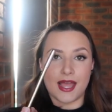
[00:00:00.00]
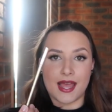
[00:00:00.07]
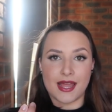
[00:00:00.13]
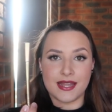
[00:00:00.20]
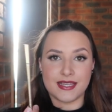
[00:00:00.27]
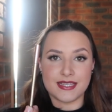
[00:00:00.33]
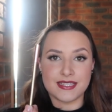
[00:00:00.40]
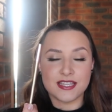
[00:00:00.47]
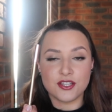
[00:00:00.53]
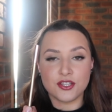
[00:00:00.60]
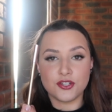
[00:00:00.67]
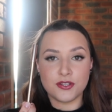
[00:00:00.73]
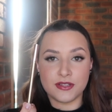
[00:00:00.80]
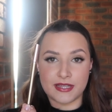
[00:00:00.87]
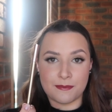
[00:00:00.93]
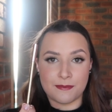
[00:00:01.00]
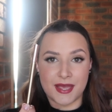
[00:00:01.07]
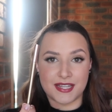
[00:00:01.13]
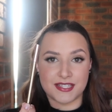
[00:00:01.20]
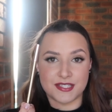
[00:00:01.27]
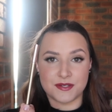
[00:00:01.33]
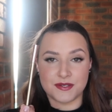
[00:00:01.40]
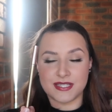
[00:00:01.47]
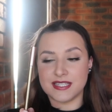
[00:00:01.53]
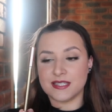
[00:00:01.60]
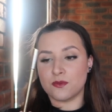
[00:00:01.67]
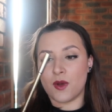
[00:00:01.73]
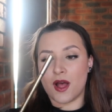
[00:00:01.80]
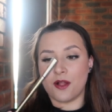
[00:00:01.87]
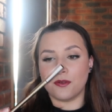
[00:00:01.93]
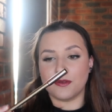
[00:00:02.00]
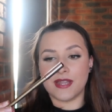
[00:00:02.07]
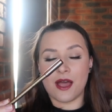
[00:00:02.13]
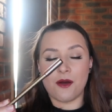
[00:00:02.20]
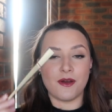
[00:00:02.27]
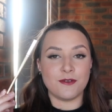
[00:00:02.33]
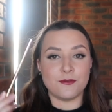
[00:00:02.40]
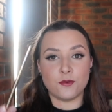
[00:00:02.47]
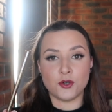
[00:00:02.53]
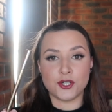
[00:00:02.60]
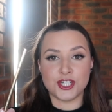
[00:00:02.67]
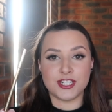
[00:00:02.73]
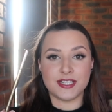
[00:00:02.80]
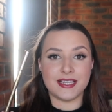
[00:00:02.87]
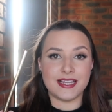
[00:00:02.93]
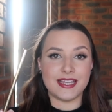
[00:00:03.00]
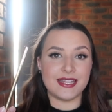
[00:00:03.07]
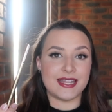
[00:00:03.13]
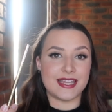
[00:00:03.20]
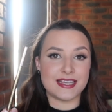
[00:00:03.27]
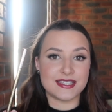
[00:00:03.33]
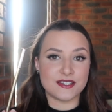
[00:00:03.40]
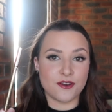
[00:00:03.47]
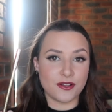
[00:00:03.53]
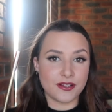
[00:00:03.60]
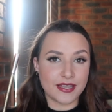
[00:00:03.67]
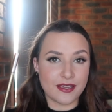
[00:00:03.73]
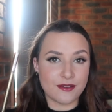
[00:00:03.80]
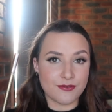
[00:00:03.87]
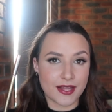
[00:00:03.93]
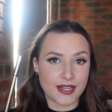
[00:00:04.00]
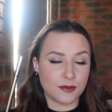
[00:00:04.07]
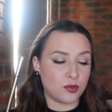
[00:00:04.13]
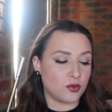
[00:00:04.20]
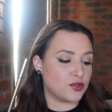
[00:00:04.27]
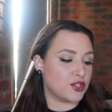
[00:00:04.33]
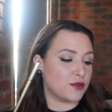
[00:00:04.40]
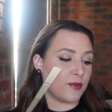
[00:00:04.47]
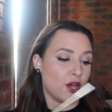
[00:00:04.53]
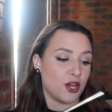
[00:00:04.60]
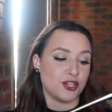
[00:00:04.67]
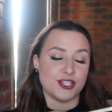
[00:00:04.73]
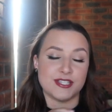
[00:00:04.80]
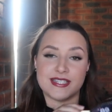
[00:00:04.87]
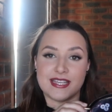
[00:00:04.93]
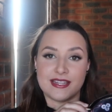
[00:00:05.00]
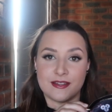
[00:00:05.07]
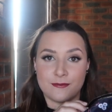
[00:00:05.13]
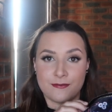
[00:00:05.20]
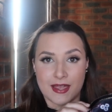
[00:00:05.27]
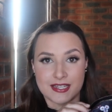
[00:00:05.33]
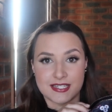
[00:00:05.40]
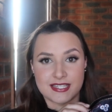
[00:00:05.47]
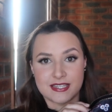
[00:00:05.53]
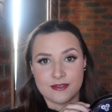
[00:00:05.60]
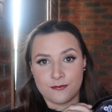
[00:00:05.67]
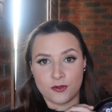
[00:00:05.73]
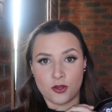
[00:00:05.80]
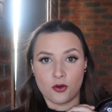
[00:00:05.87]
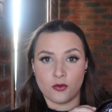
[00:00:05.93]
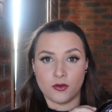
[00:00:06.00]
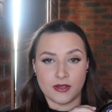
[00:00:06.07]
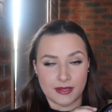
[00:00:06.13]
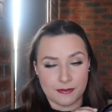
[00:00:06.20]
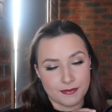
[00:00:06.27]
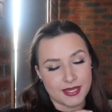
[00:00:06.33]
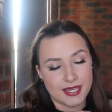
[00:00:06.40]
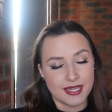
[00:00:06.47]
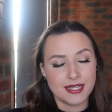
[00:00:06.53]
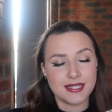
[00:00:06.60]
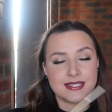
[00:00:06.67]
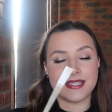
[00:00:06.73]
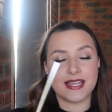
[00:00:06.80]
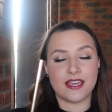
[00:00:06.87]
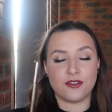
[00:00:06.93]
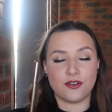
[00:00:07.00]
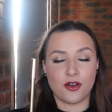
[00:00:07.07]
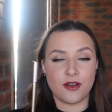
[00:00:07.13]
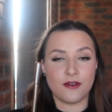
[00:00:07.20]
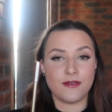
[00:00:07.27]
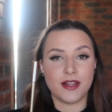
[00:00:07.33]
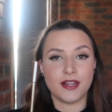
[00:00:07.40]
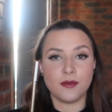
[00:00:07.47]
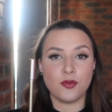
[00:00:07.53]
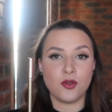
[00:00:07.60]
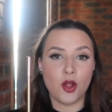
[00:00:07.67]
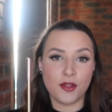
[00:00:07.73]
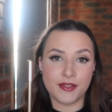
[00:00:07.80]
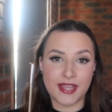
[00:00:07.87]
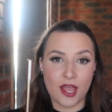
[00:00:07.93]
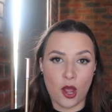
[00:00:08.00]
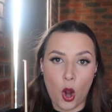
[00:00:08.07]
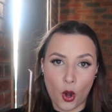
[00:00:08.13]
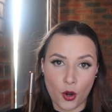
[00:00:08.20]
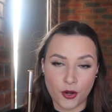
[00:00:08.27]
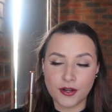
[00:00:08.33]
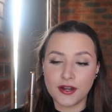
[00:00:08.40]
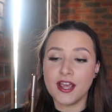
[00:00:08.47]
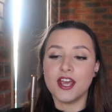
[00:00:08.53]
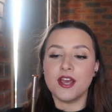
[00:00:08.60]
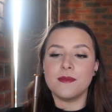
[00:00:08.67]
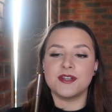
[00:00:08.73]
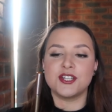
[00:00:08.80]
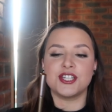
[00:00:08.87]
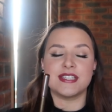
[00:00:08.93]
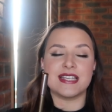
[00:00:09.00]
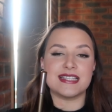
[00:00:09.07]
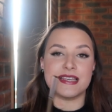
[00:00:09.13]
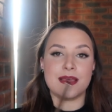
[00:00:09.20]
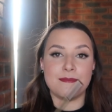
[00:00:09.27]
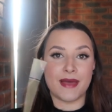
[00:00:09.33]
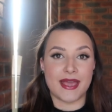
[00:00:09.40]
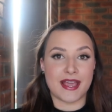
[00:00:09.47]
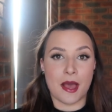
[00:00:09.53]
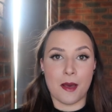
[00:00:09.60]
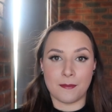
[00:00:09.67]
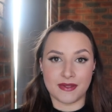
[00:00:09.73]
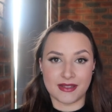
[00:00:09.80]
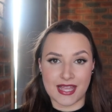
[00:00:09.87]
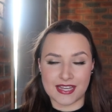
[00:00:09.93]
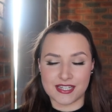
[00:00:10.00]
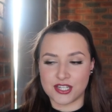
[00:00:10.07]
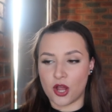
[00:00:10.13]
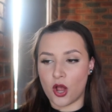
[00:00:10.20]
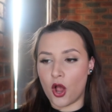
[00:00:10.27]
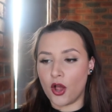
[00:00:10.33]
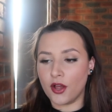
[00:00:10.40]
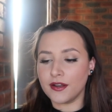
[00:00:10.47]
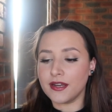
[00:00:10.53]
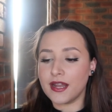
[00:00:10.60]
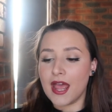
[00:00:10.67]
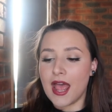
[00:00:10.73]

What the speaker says: And these are the new lip pencils as well. Now, unfortunately, these are only available to purchase in the Fantasy Floral lip kits. They are not available on their own, but she says it may come later on.